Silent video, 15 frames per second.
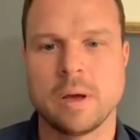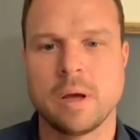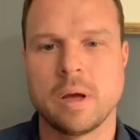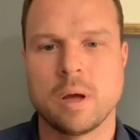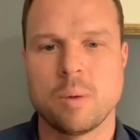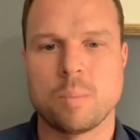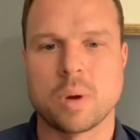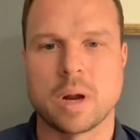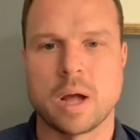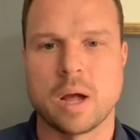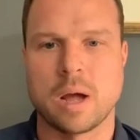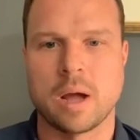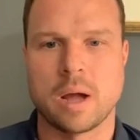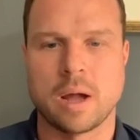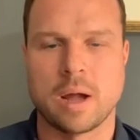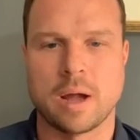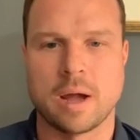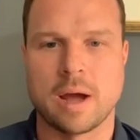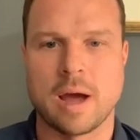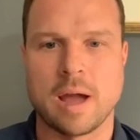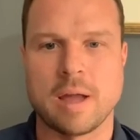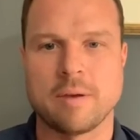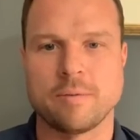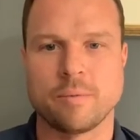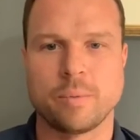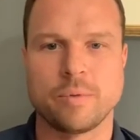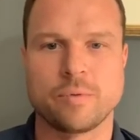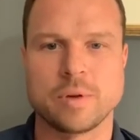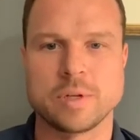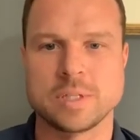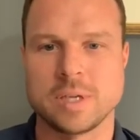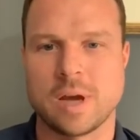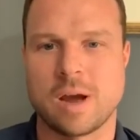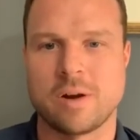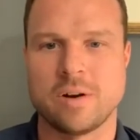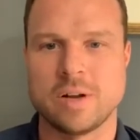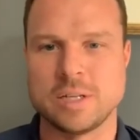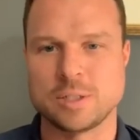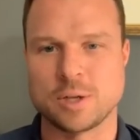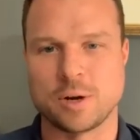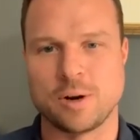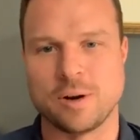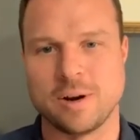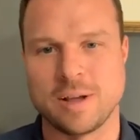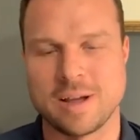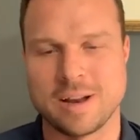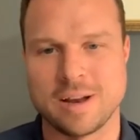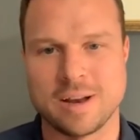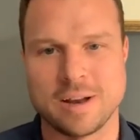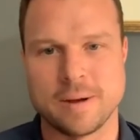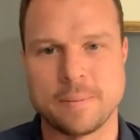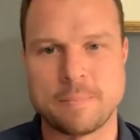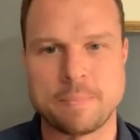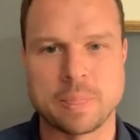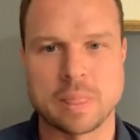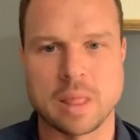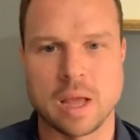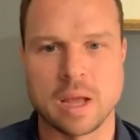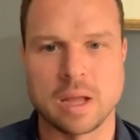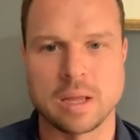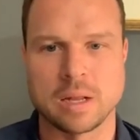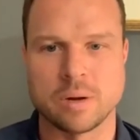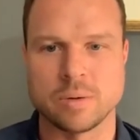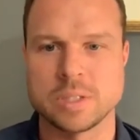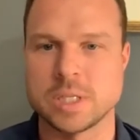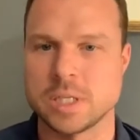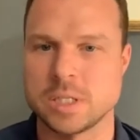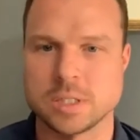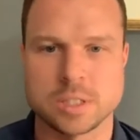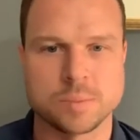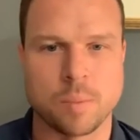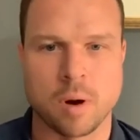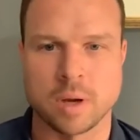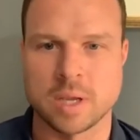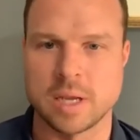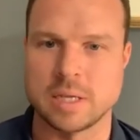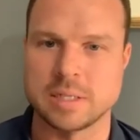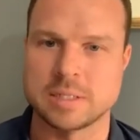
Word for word: But I we've recently hired an intern and you know he's a smart kid. He's got a